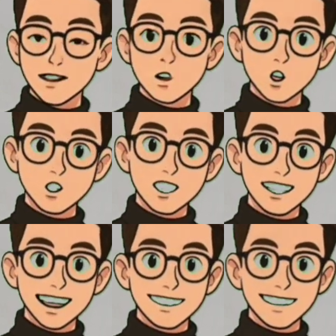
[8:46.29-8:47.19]

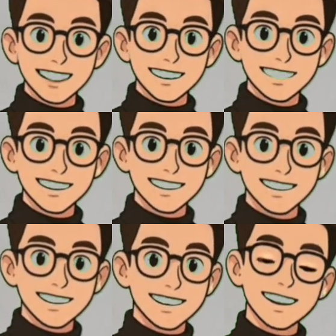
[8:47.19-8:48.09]
meter per second,
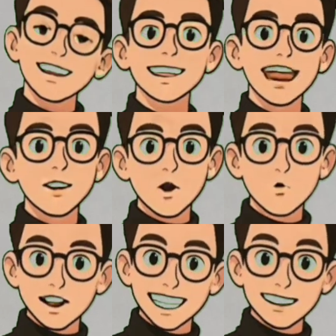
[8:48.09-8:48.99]
versus
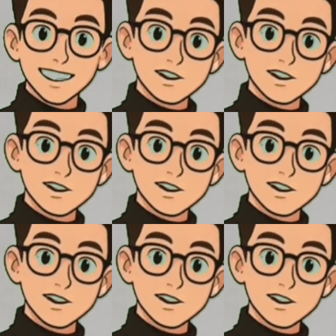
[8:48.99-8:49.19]
velocity.